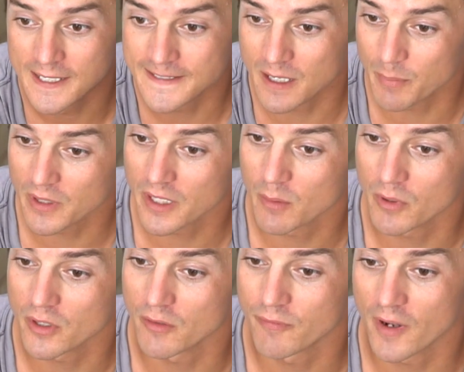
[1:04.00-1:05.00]
Typically
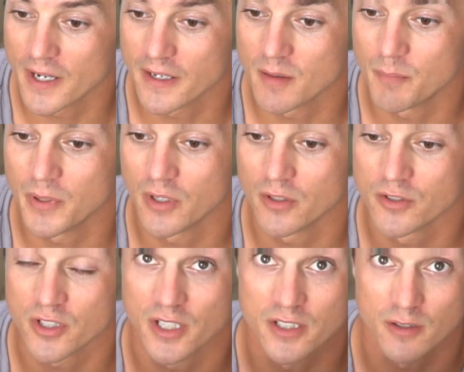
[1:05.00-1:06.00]
what you'll find in a
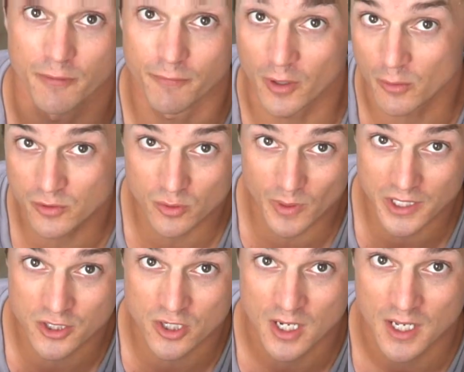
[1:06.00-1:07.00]
bilge is a float
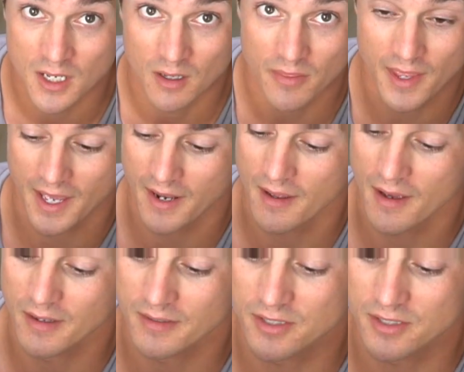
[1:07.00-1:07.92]
switch that